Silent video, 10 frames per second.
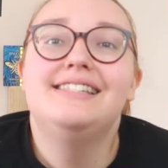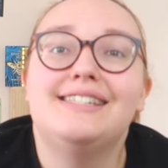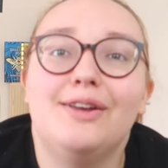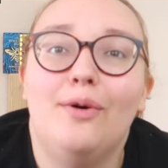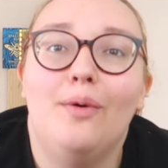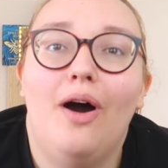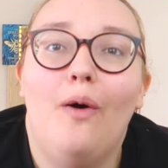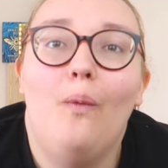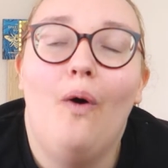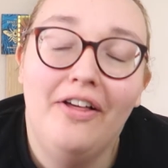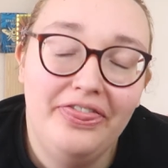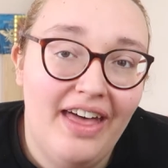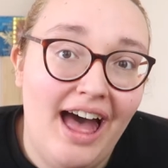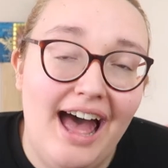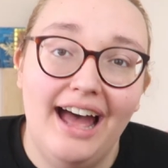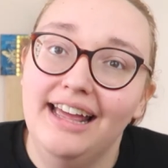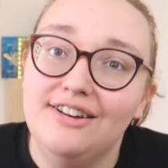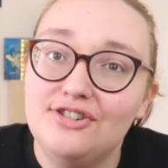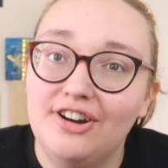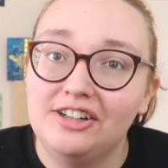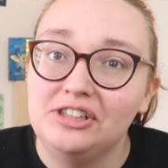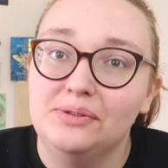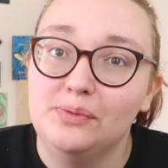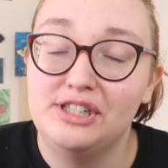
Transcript: So what that introduction